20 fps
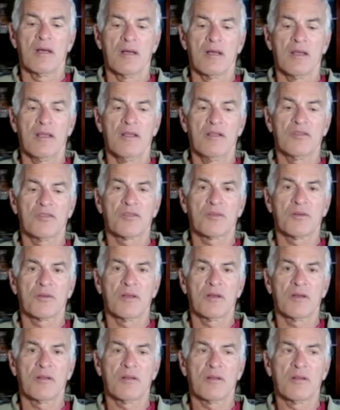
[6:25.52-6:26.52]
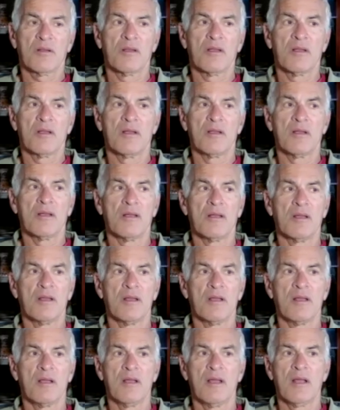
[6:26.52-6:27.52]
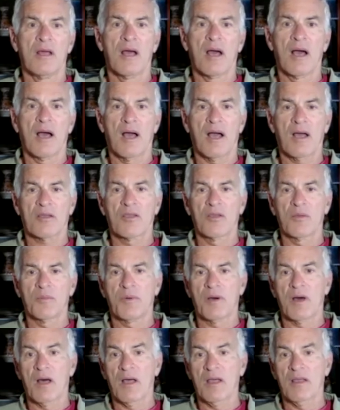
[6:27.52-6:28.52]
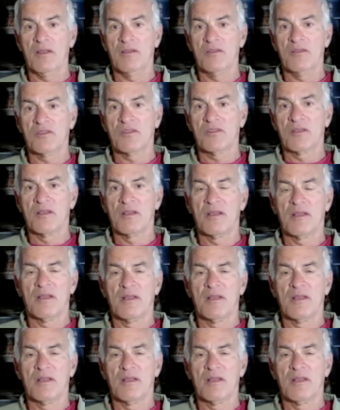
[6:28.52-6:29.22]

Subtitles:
Israel occupies